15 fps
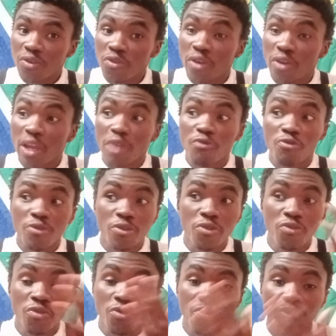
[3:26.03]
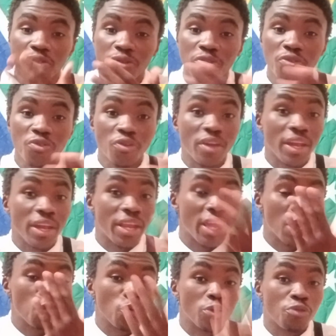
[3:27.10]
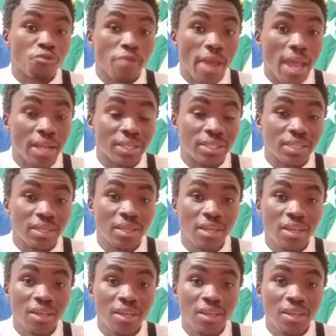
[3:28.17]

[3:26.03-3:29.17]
you get hit with reality